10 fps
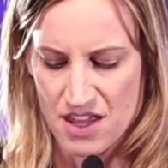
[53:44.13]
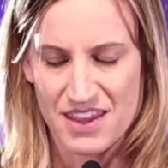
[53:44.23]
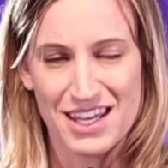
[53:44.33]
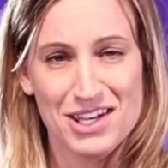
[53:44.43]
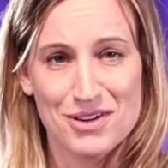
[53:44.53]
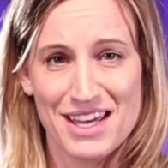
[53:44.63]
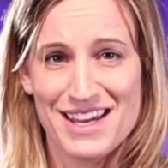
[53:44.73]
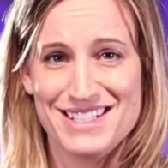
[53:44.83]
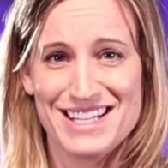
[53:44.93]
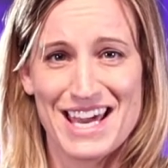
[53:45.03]
Thank you
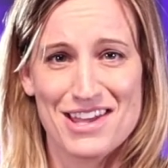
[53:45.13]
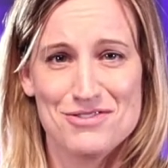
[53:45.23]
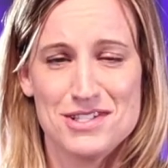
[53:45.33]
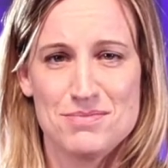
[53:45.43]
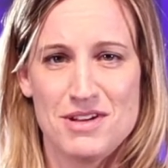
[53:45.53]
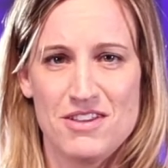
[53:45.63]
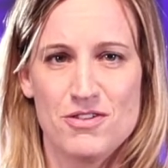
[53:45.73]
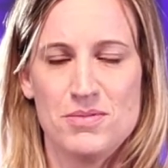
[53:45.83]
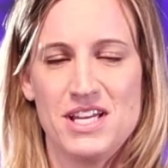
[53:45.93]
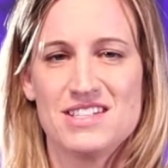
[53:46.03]
again to Catherine Smith
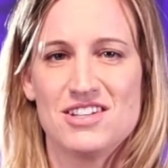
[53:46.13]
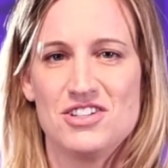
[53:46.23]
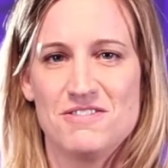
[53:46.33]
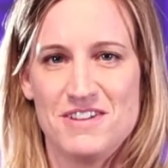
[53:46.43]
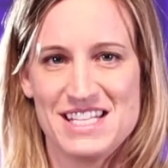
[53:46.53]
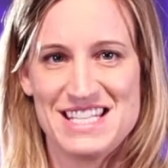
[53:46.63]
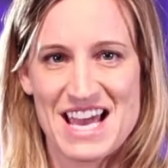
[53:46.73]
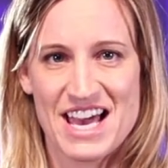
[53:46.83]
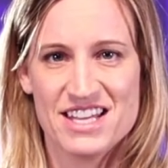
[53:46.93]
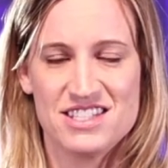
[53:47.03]
for being such a
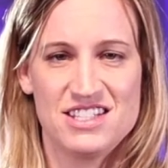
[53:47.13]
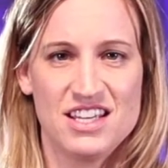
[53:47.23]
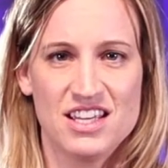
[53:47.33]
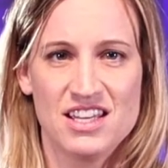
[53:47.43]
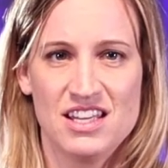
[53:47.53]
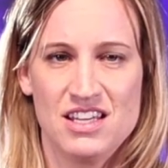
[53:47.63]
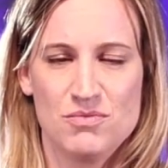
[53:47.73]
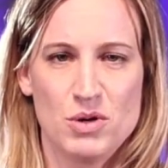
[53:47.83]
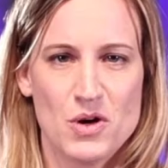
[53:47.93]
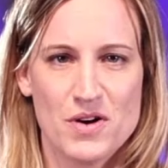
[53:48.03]
fantastic
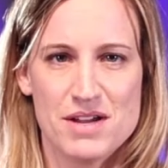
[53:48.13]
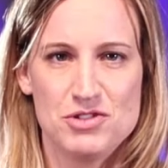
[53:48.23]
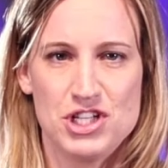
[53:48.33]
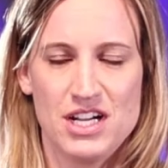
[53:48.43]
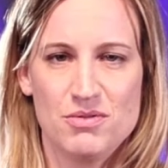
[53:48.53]
program chair.